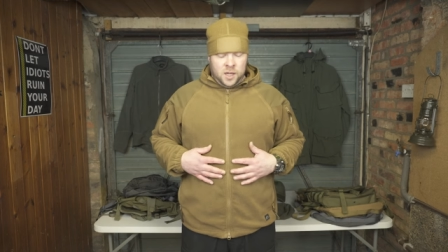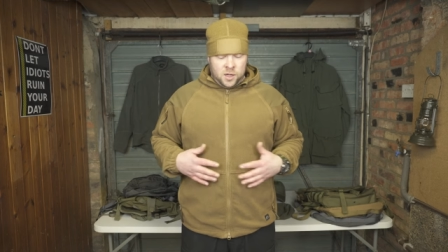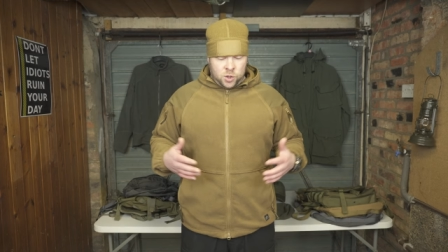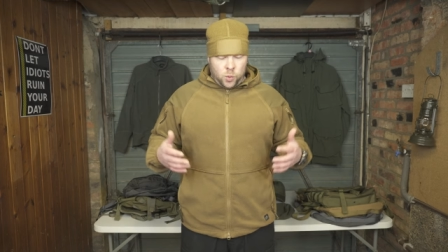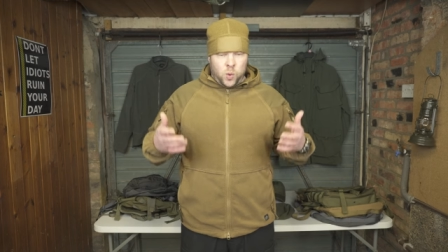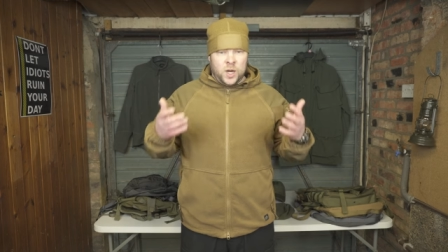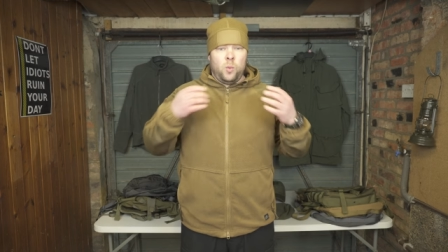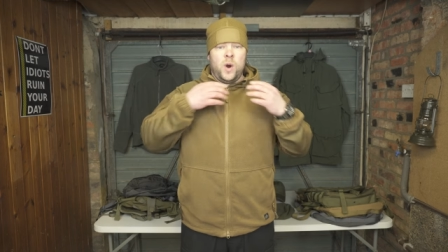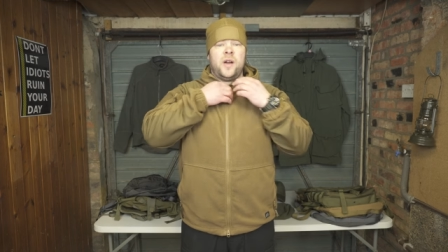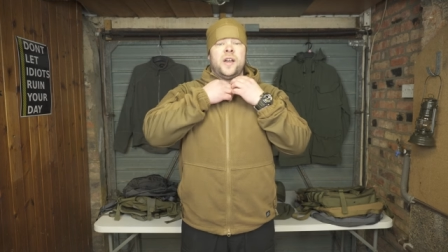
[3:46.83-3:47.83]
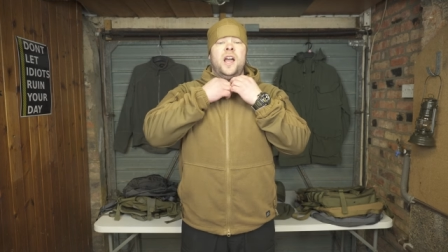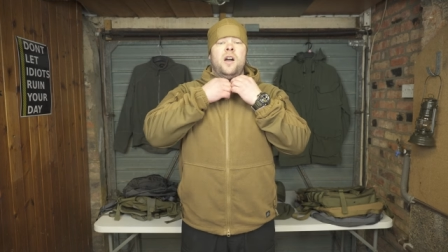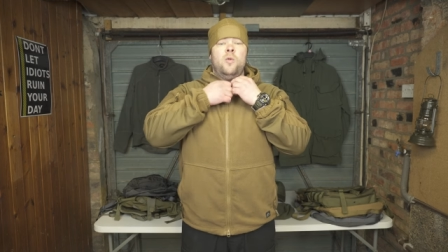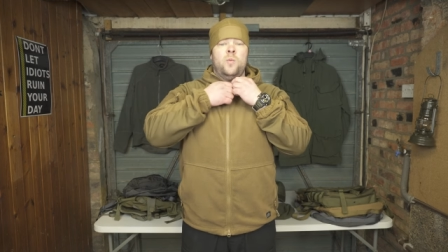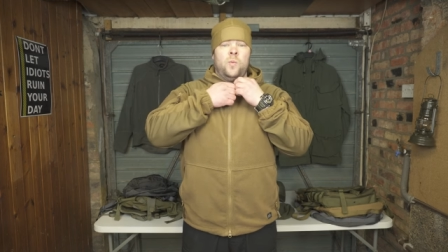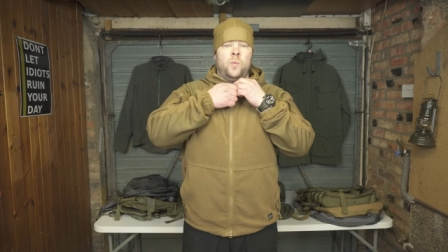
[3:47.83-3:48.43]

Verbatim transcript: So what I'm wearing now,